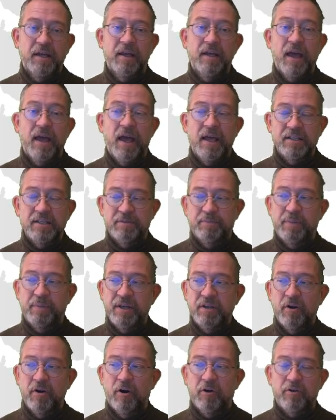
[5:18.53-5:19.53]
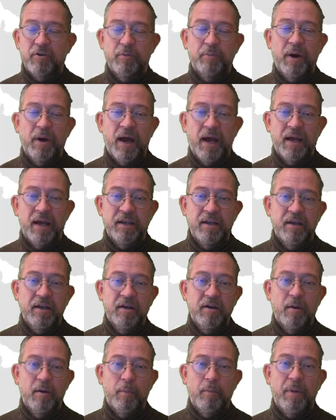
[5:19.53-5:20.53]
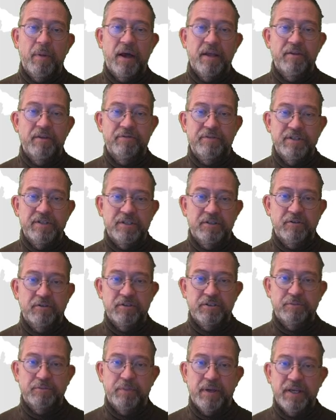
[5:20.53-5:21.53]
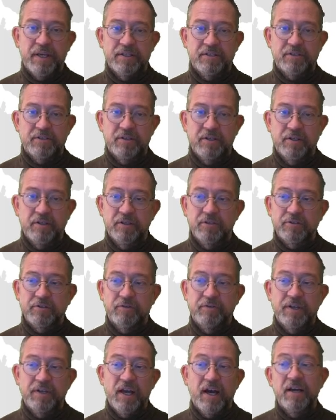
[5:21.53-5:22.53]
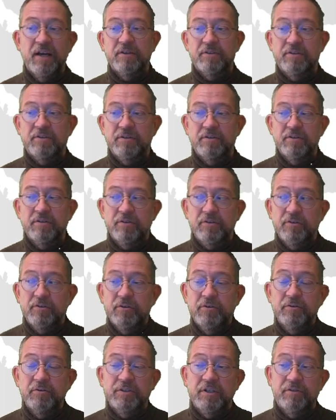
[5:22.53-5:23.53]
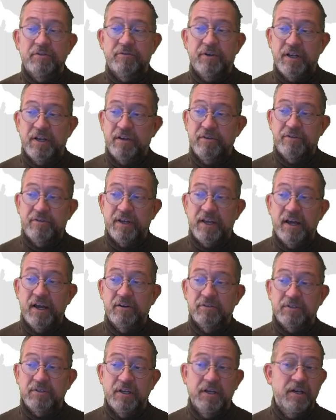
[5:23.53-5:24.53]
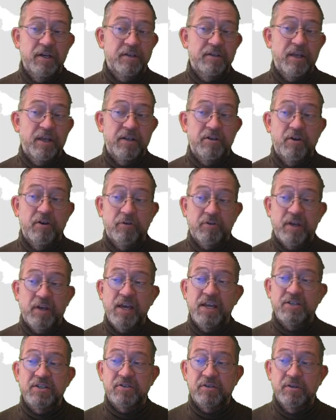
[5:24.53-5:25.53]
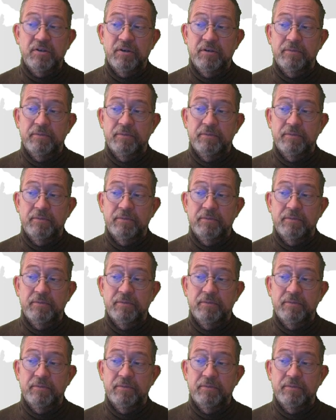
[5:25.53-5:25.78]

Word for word: has been occupied by the physical space. So if you can't use it for anything else than location.